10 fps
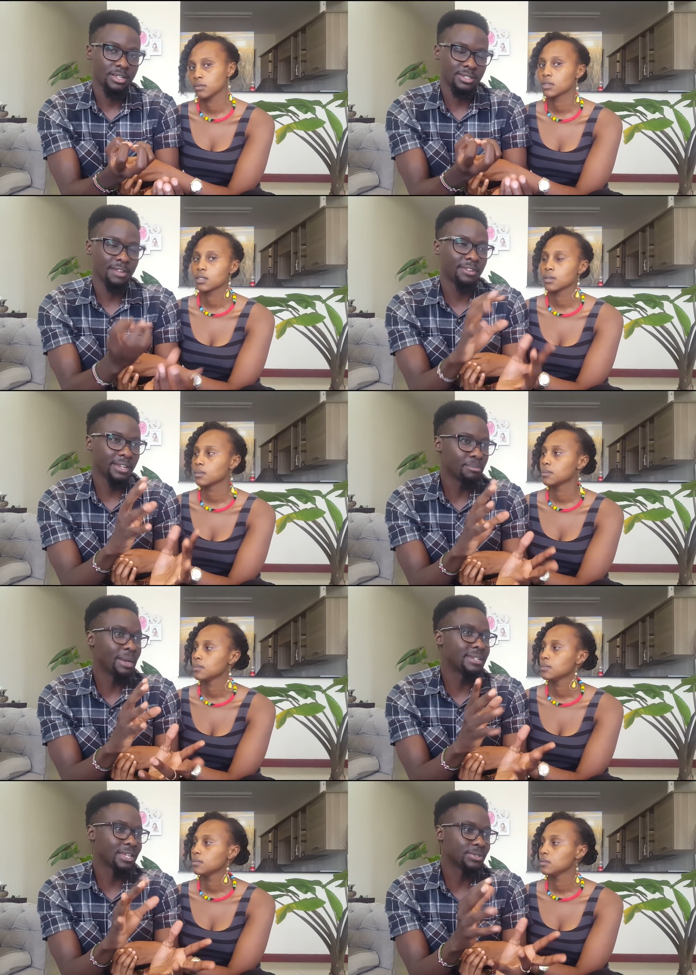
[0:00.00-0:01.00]
Speaker 1: Suffering
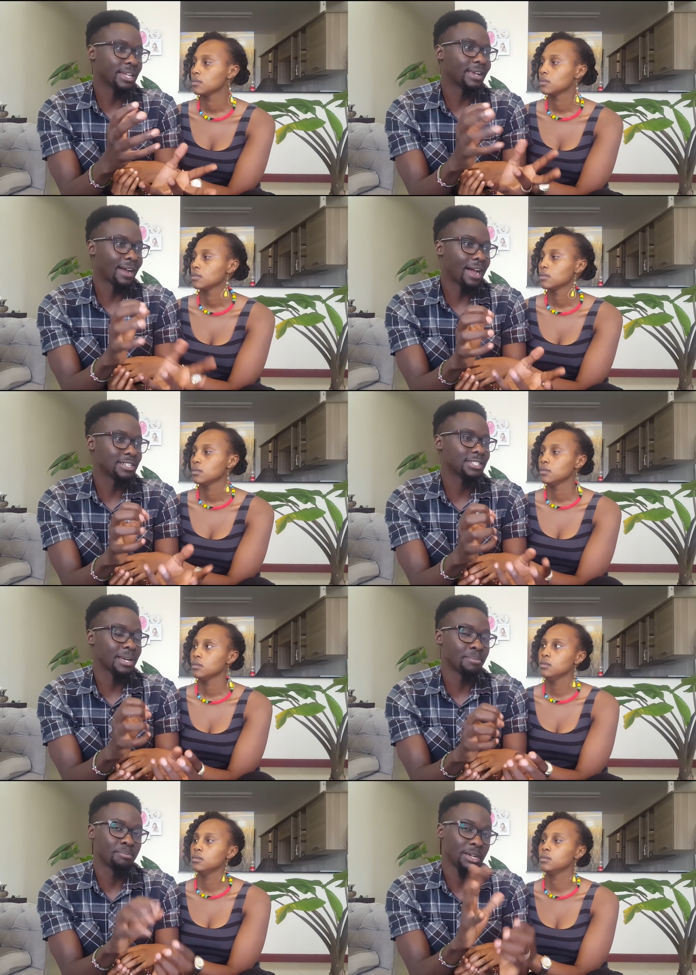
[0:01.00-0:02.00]
might sound like a harsh
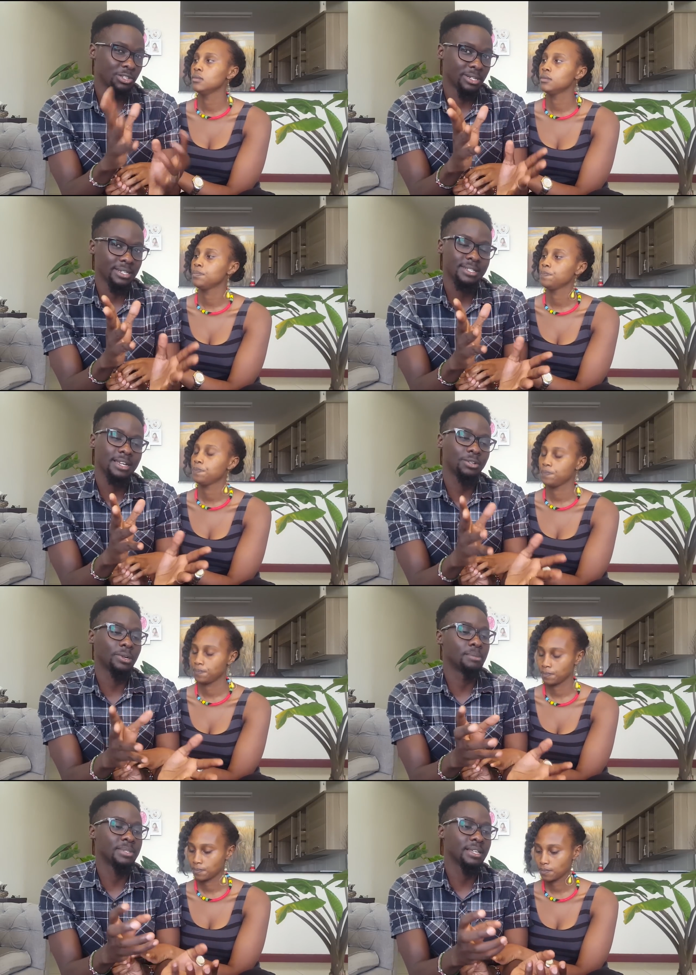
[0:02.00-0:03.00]
term, but you understand
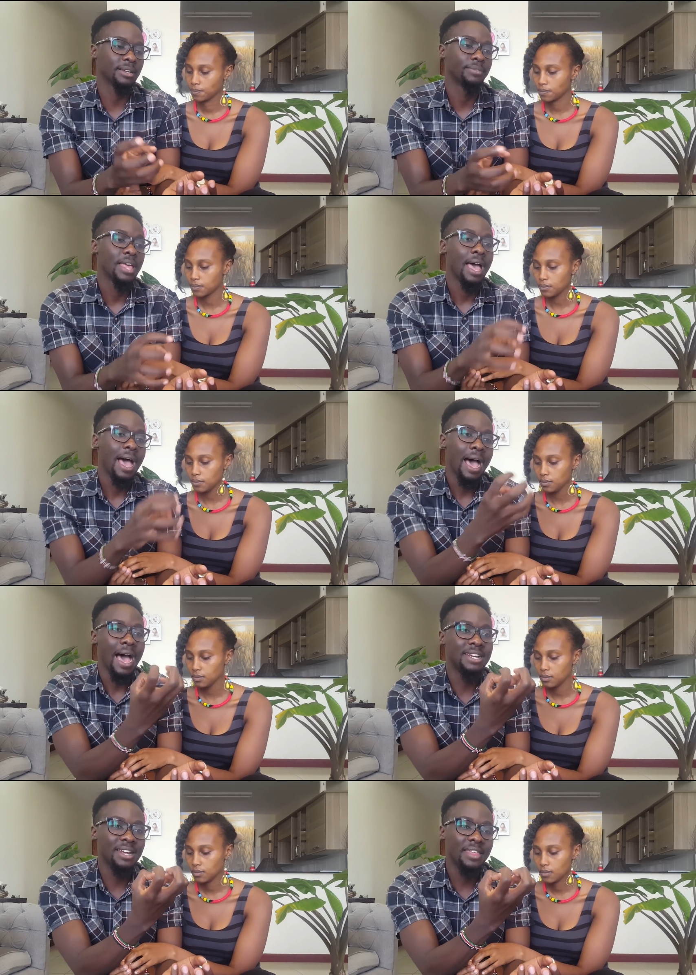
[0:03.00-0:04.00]
what I'm saying.
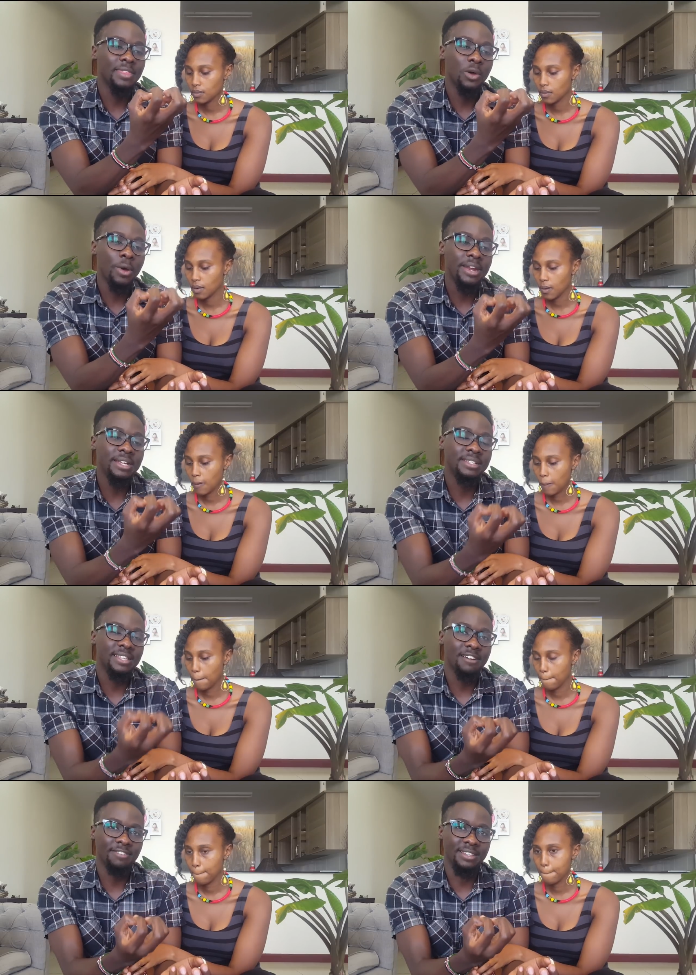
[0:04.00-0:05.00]
I'd rather the wedding
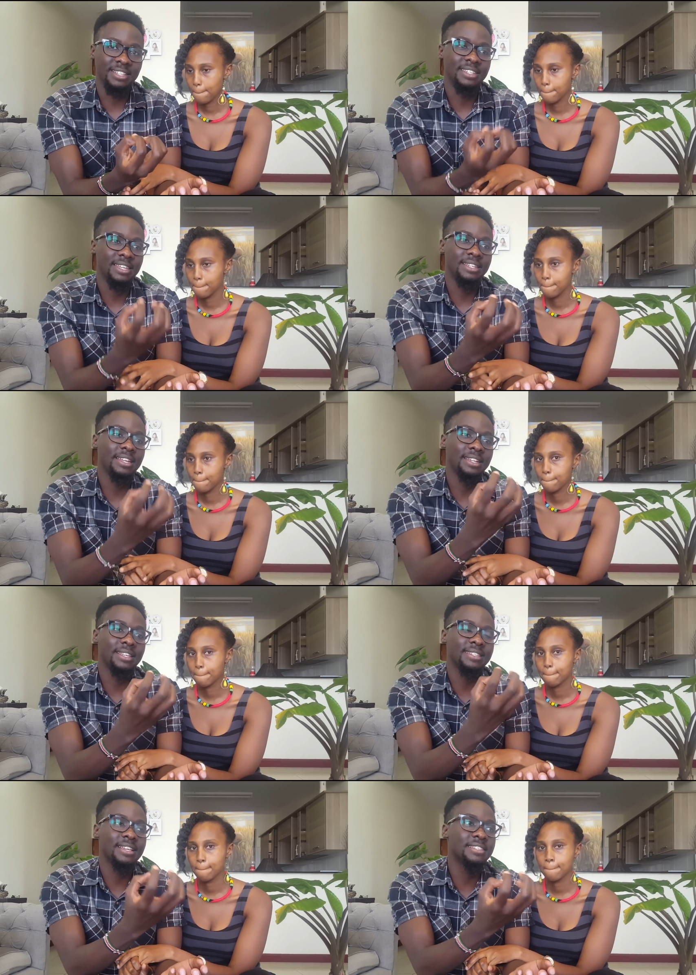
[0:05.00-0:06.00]
suffers in, in, in
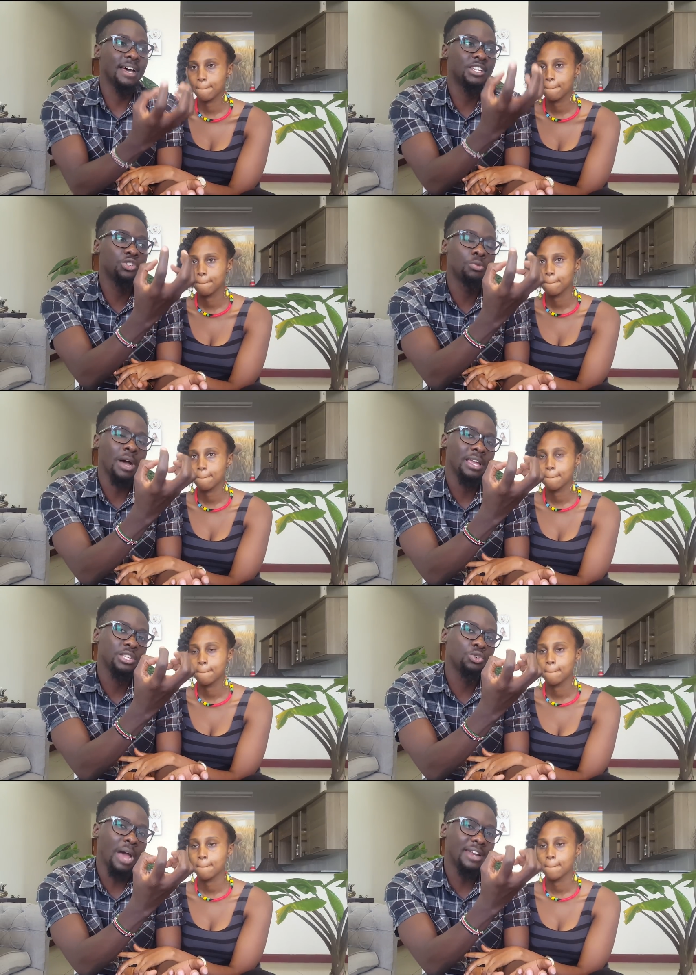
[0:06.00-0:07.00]
the sense that you,
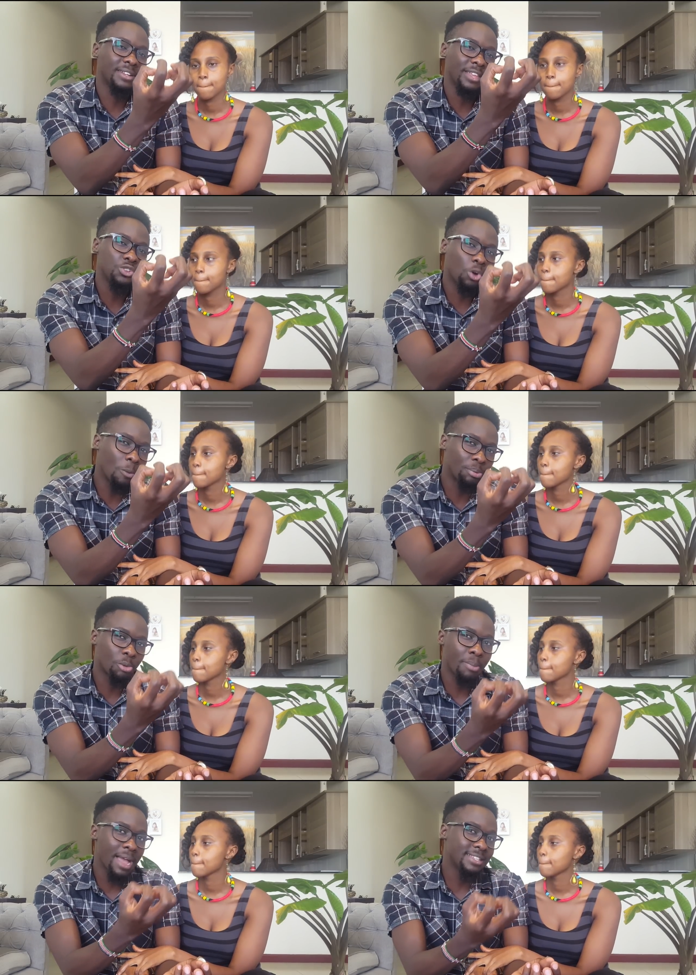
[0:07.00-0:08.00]
you, I'd rather you
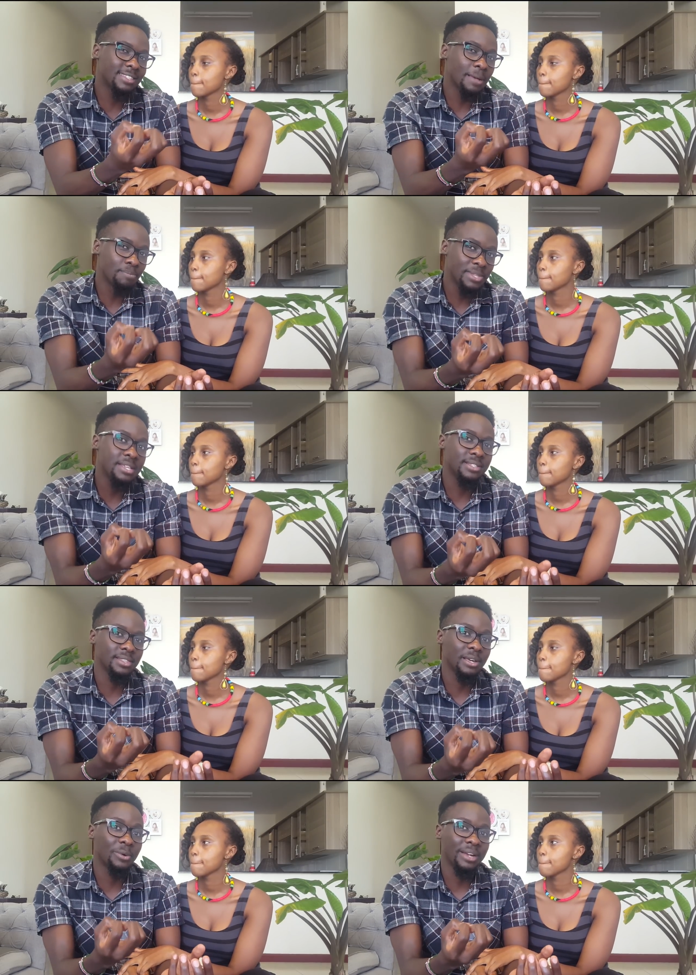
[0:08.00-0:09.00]
compromise some things
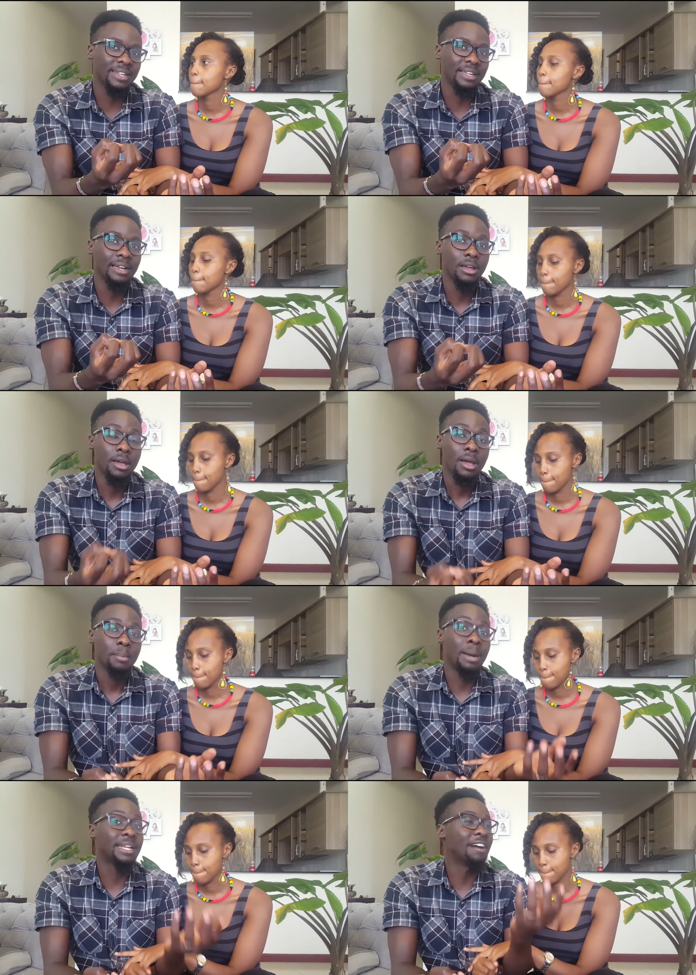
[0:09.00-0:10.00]
in the wedding,
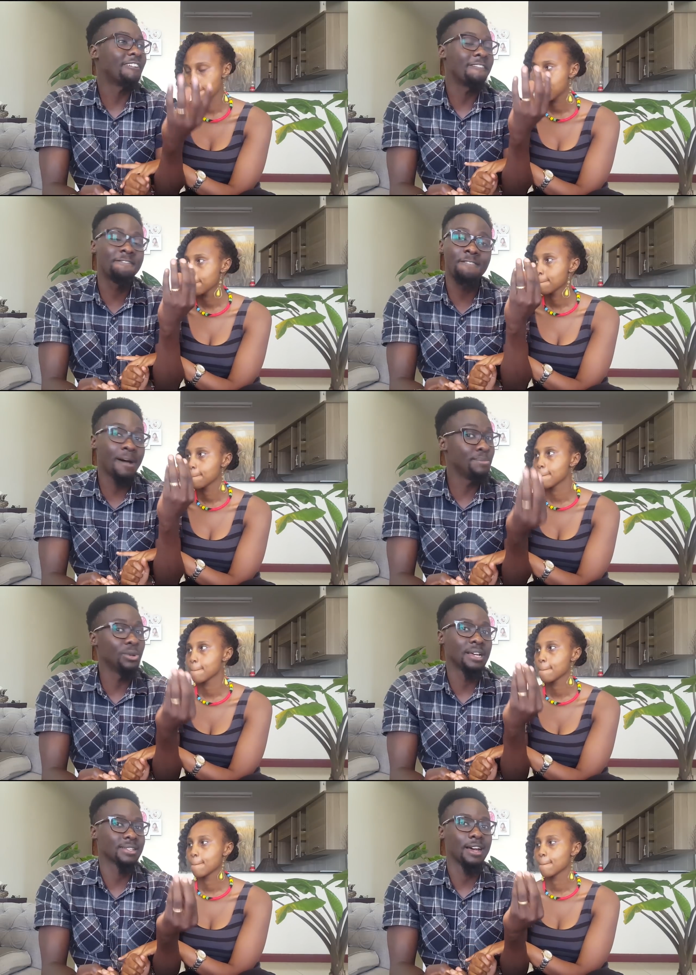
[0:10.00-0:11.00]
but have a
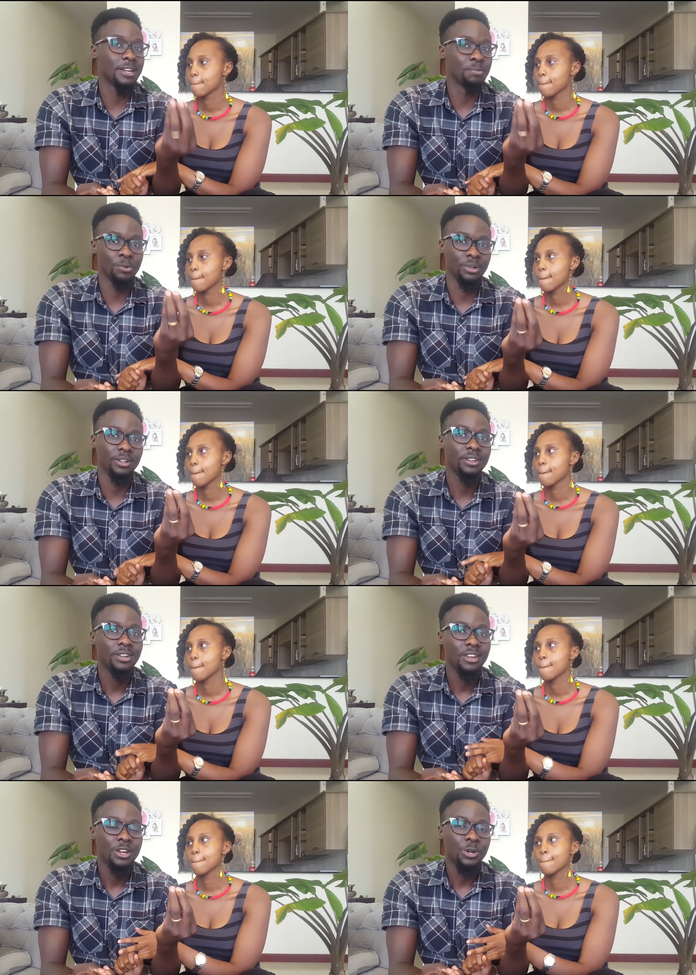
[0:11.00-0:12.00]
fabulous honeymoon.
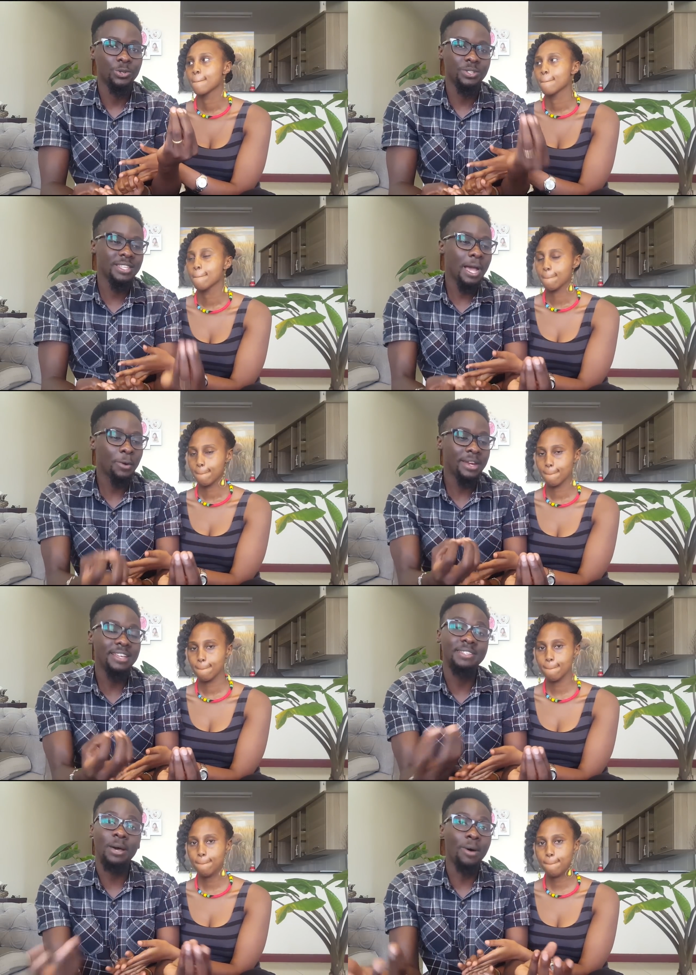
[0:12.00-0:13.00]
Because you see, a
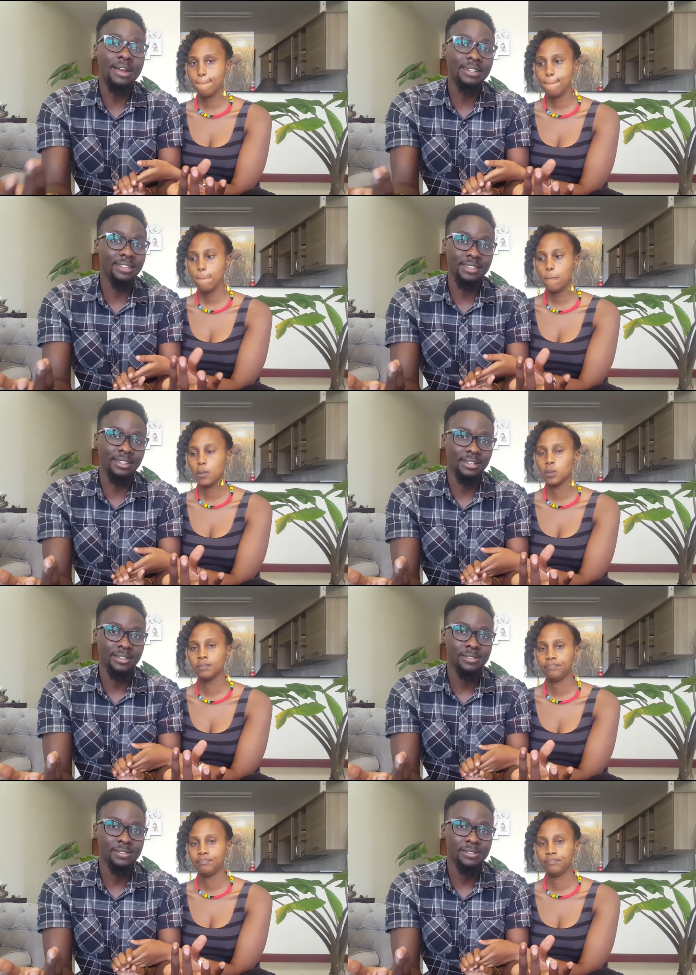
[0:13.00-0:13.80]
wedding is a one day thing.